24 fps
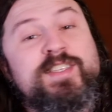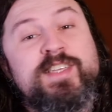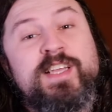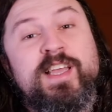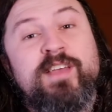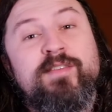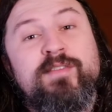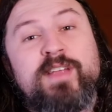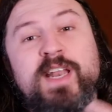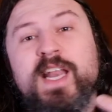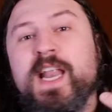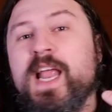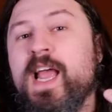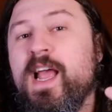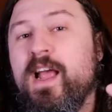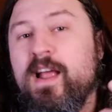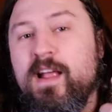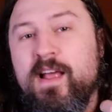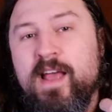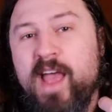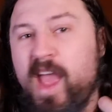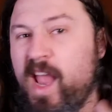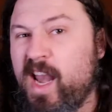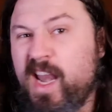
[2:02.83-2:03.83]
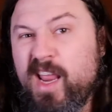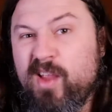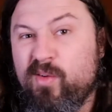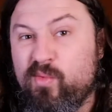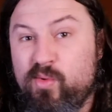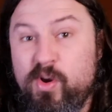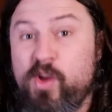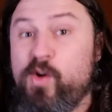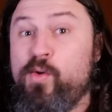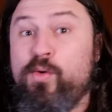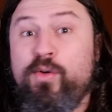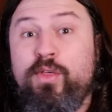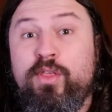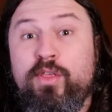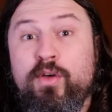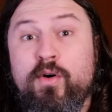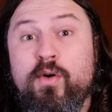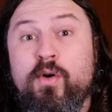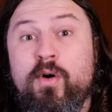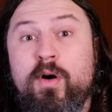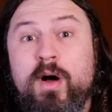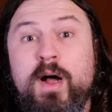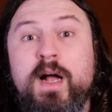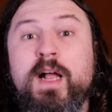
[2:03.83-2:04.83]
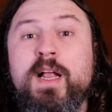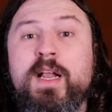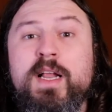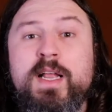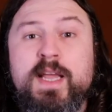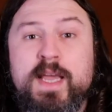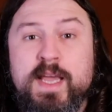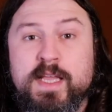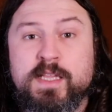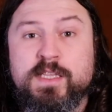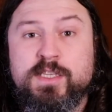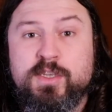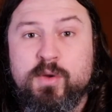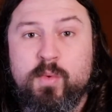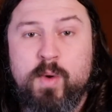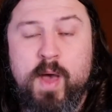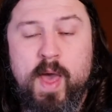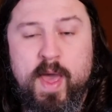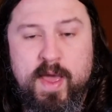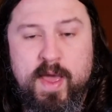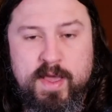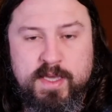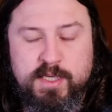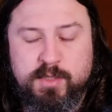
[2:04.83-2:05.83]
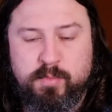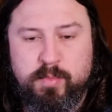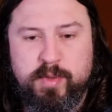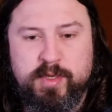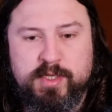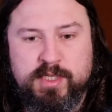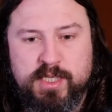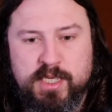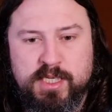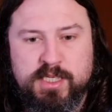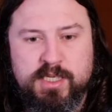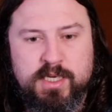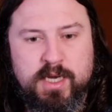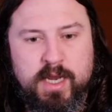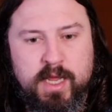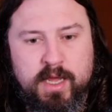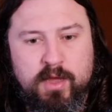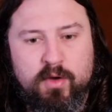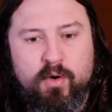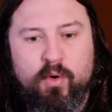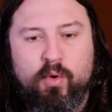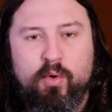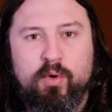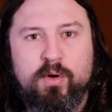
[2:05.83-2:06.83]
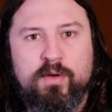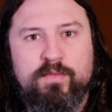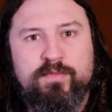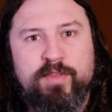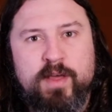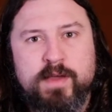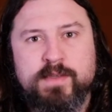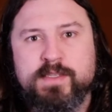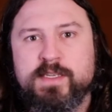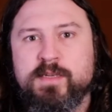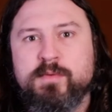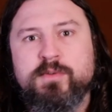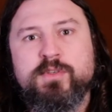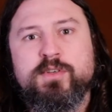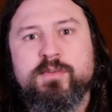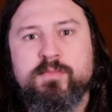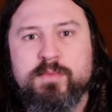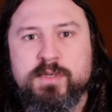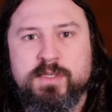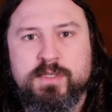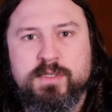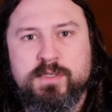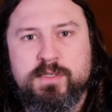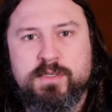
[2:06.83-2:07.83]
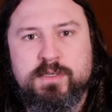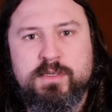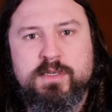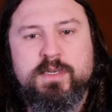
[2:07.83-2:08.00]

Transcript: given any real thought into where he's positioning all of those instruments